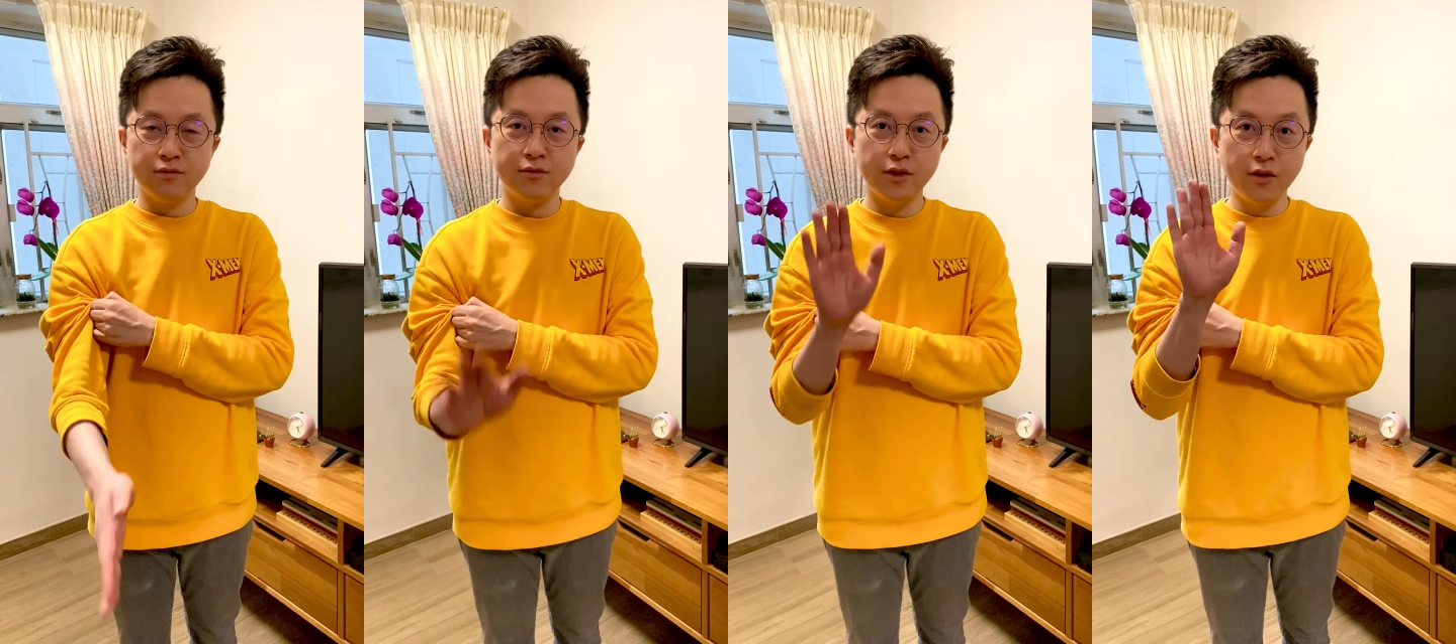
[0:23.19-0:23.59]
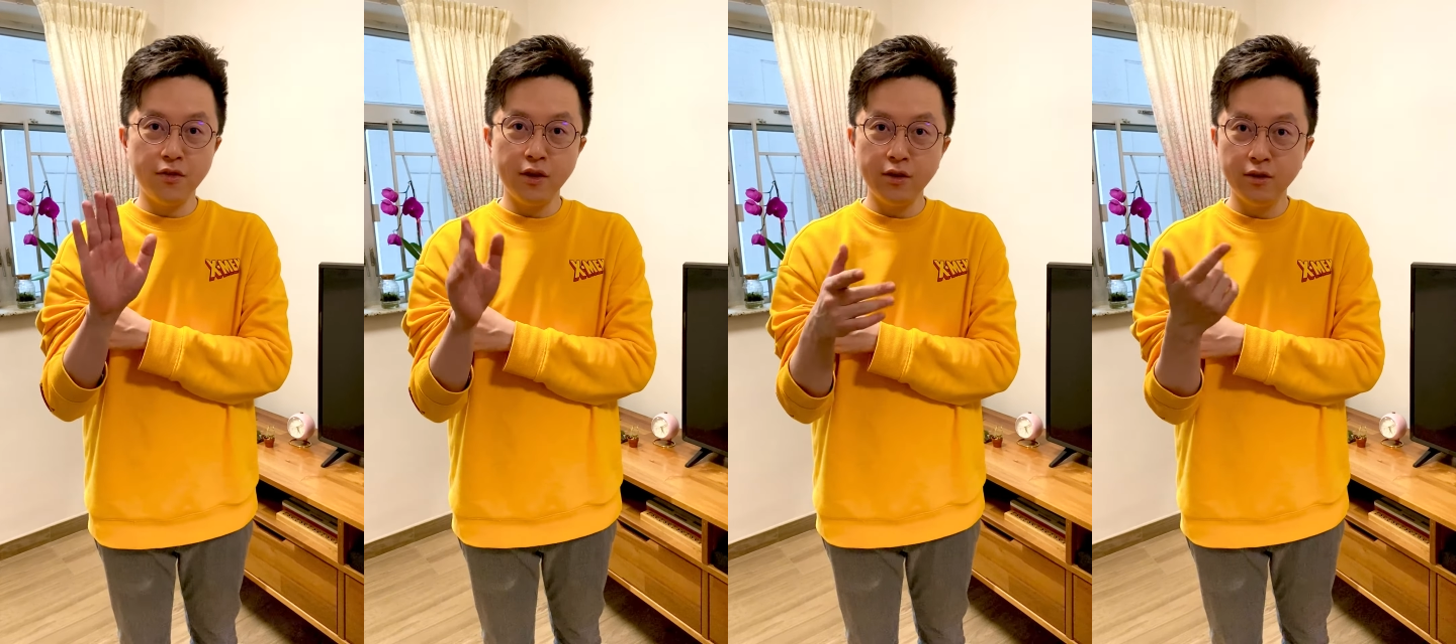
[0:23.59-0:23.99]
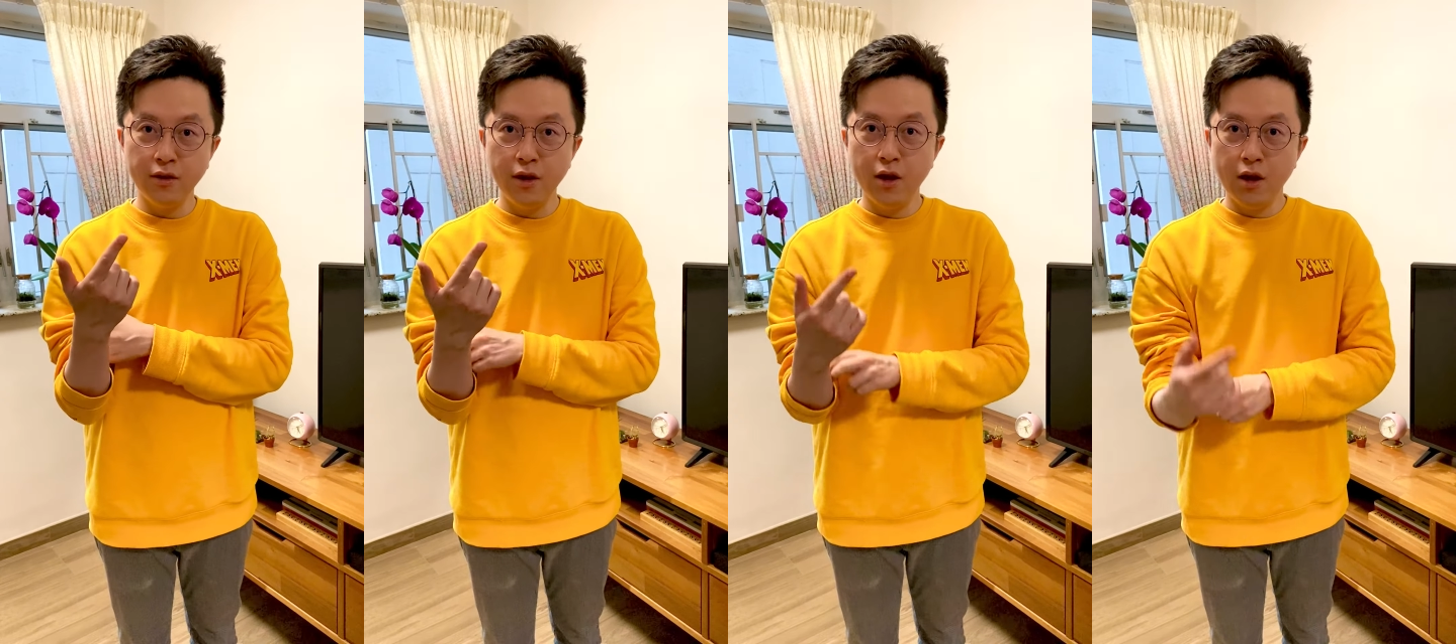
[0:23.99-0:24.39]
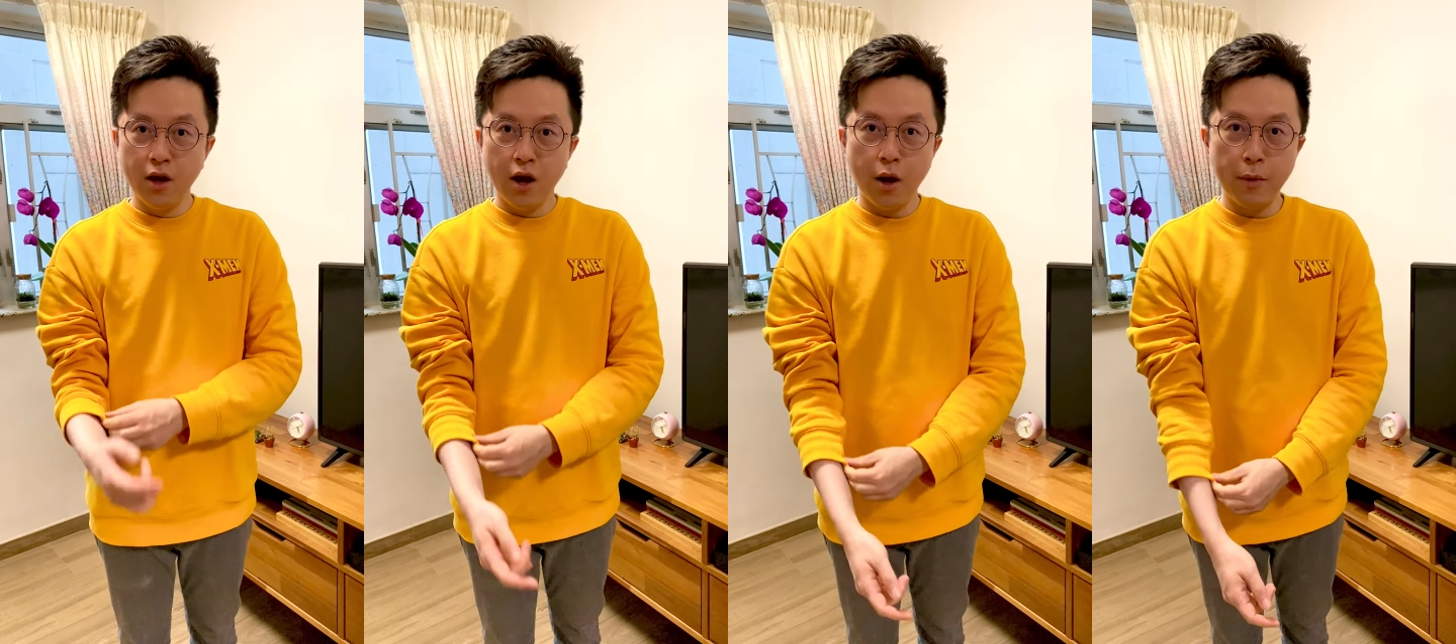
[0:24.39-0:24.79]
Nothing.
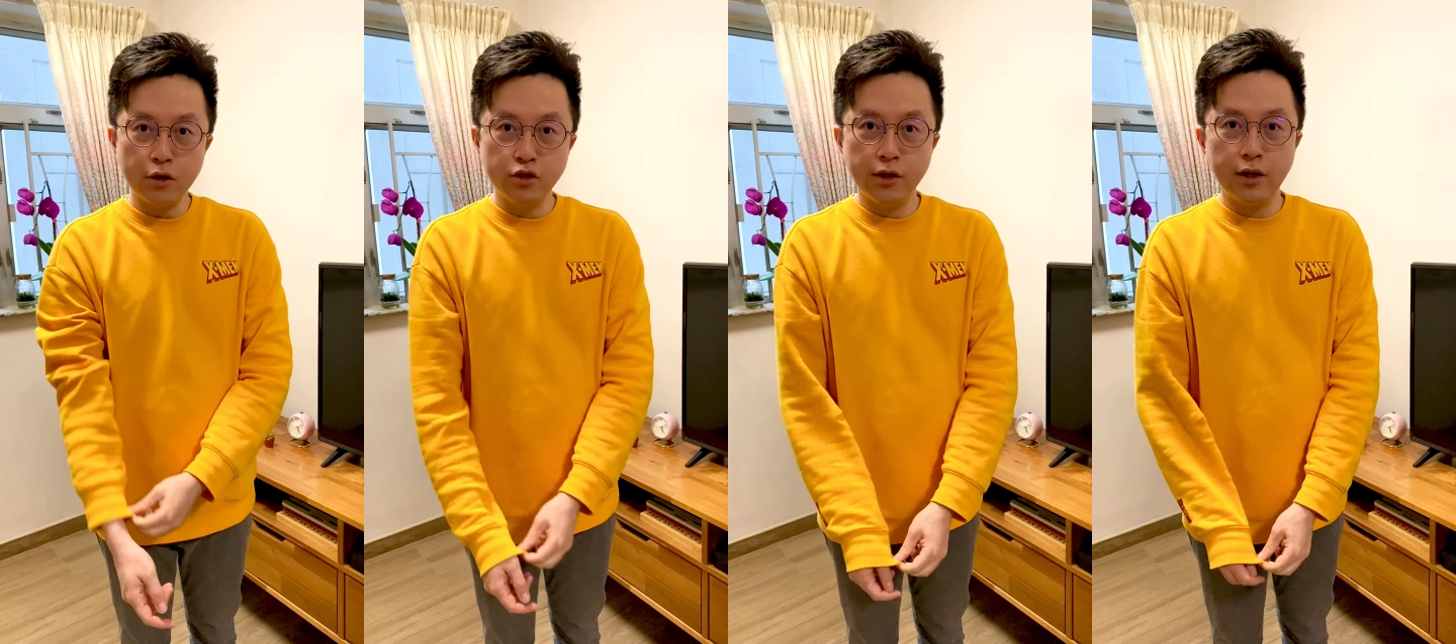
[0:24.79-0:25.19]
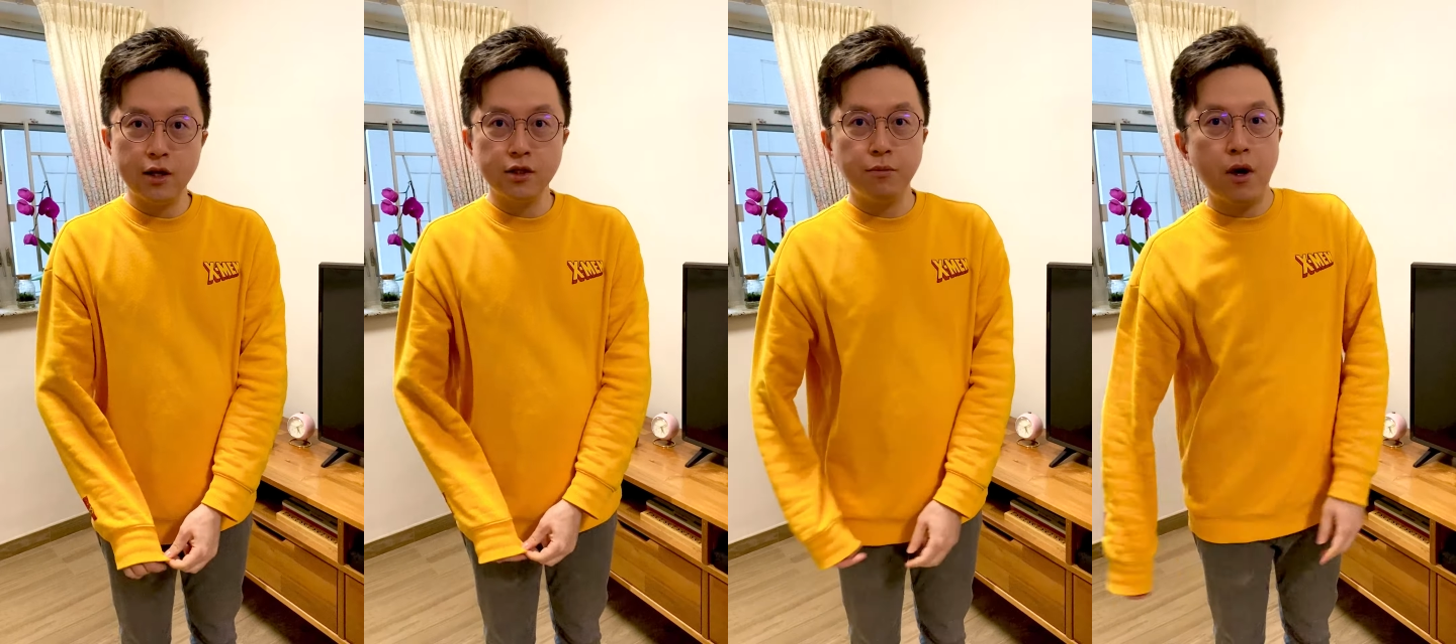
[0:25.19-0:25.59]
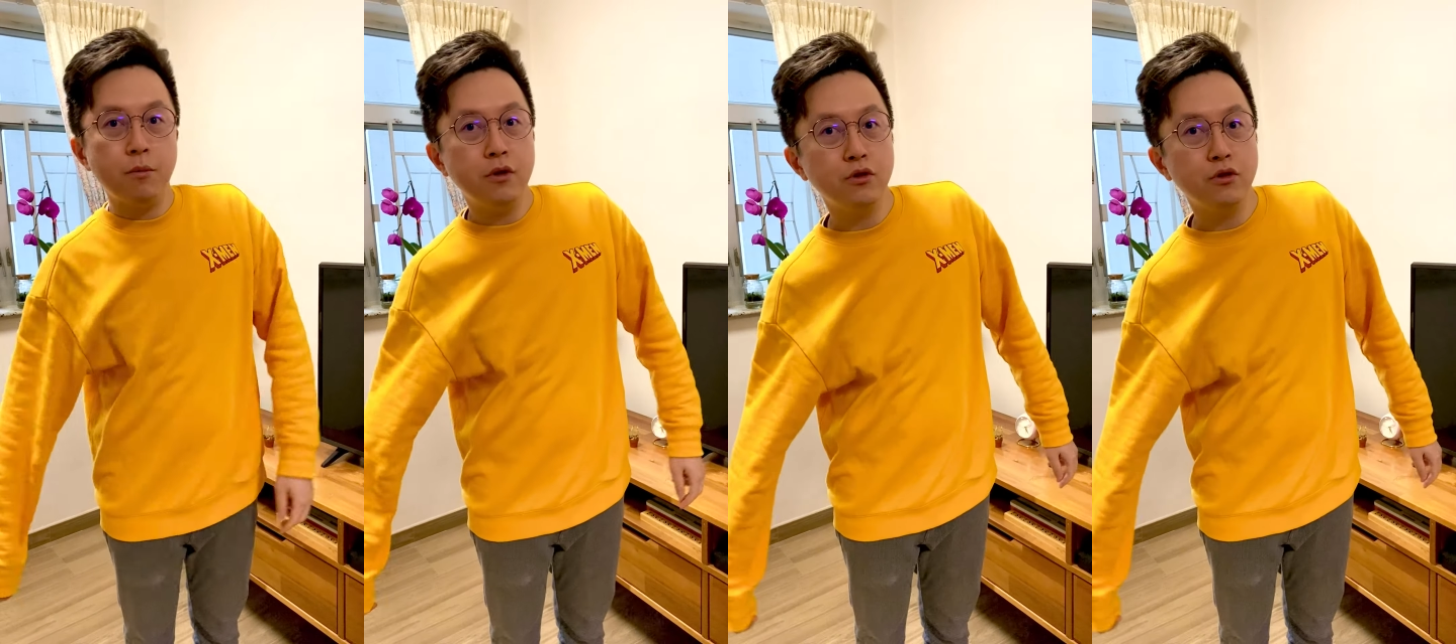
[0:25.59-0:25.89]
I'm actually classic palming.